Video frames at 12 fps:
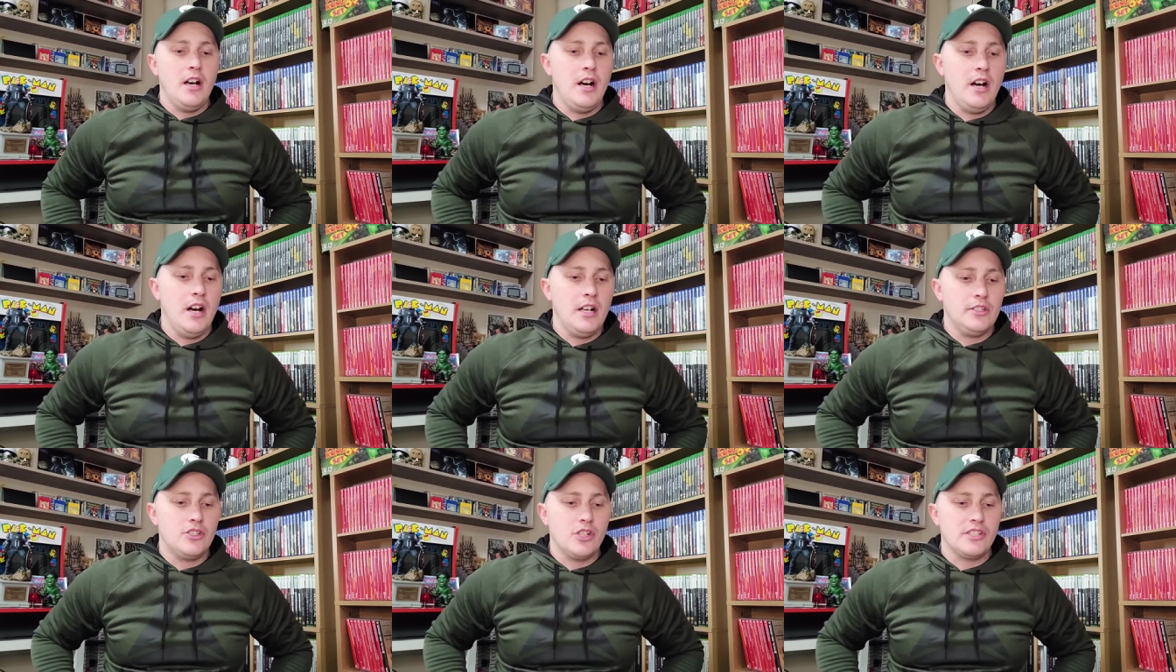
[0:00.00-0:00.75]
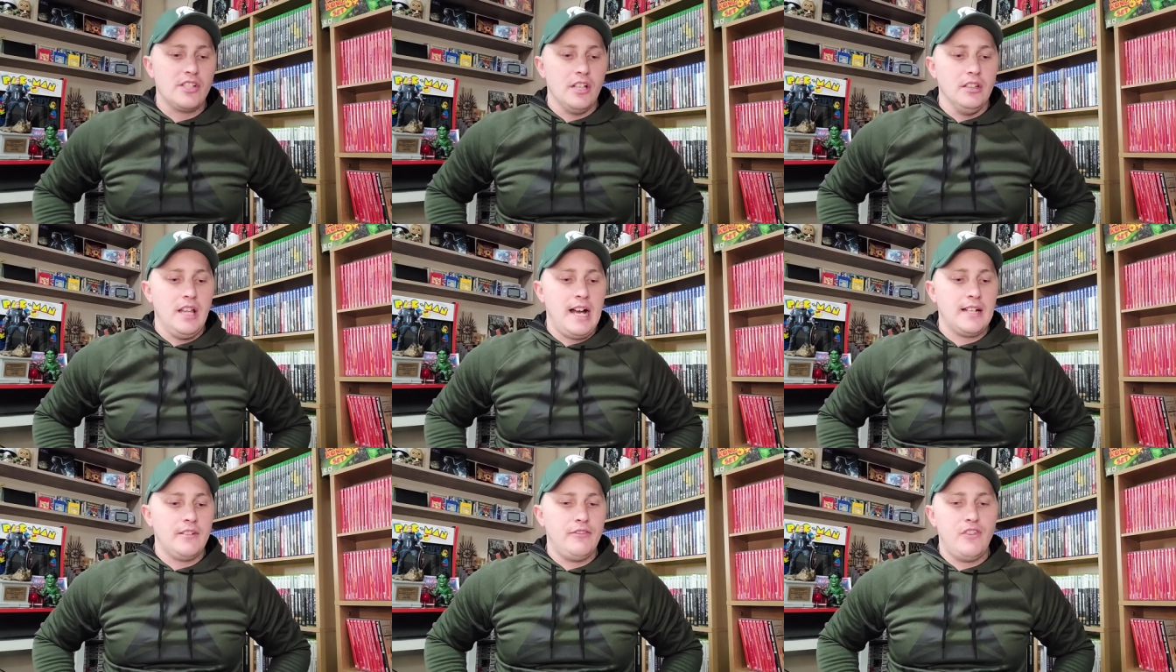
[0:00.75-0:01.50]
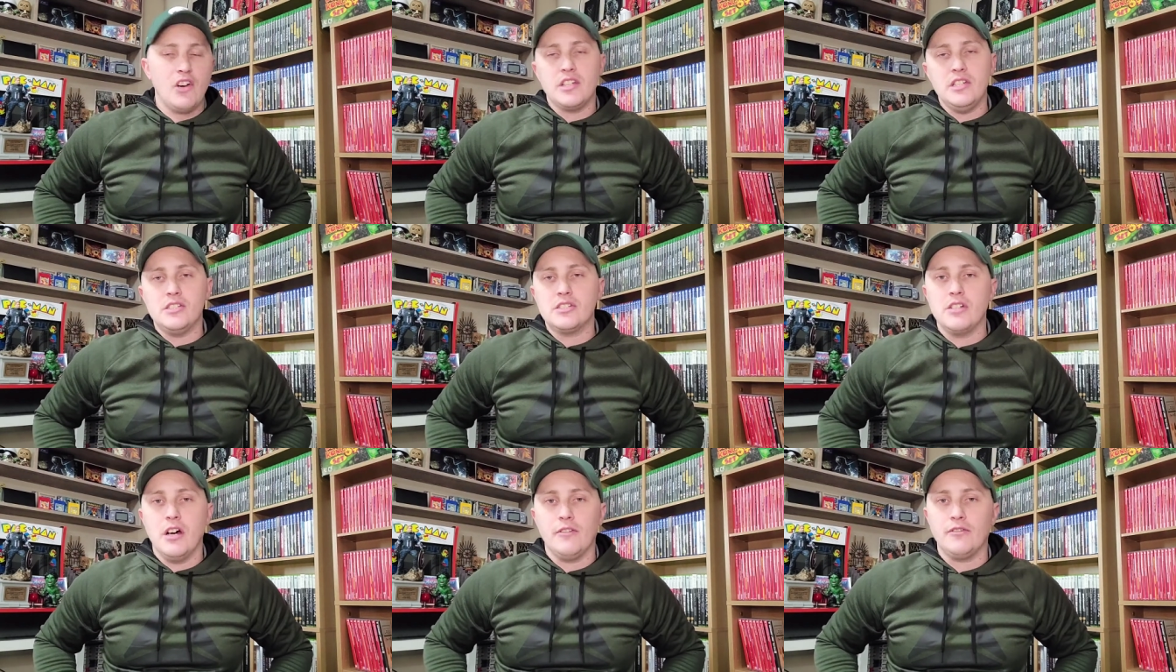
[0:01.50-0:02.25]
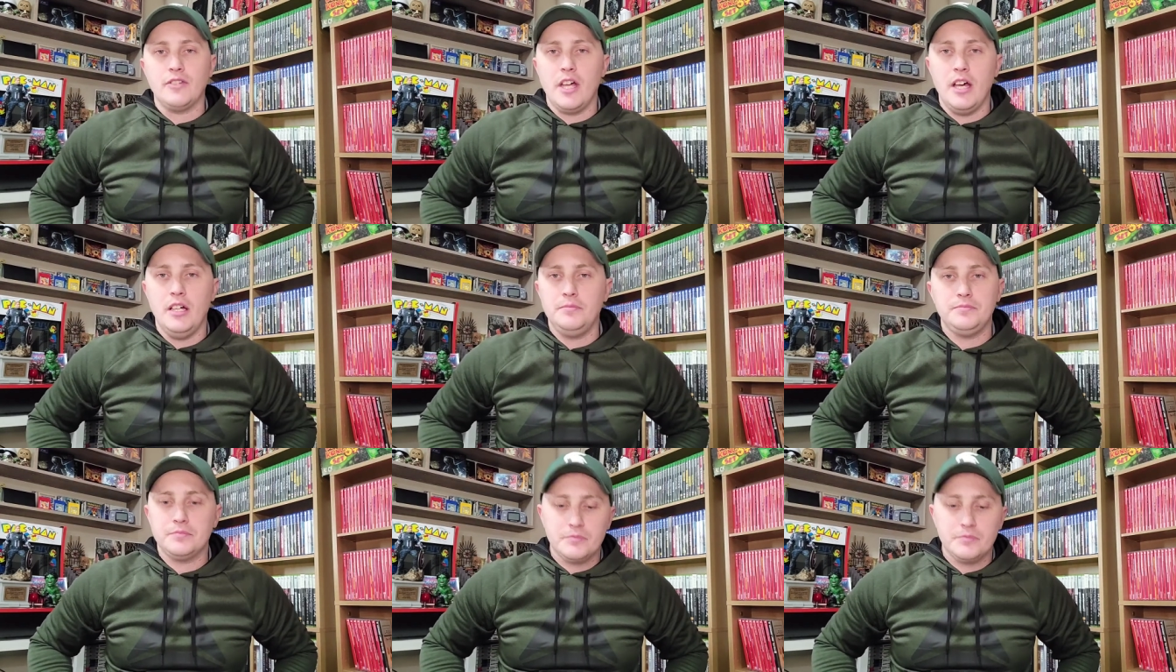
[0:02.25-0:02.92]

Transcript: Uh, just a lot of funky stuff that